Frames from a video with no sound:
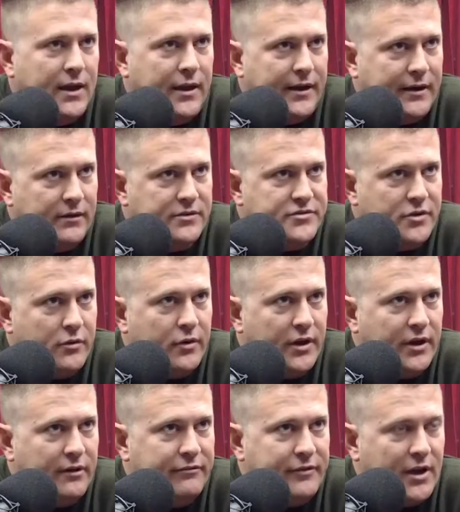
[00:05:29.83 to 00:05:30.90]
in
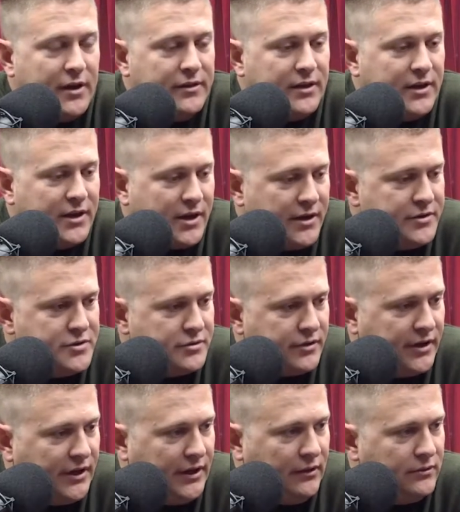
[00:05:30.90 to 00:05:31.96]
Arizona, if not the
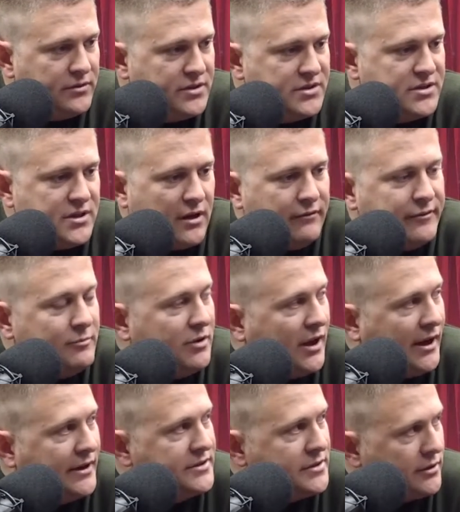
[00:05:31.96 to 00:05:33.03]
country, to
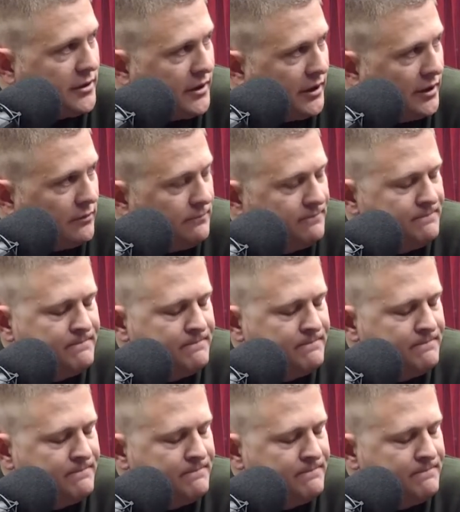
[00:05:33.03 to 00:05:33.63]
self-apply a tourniquet.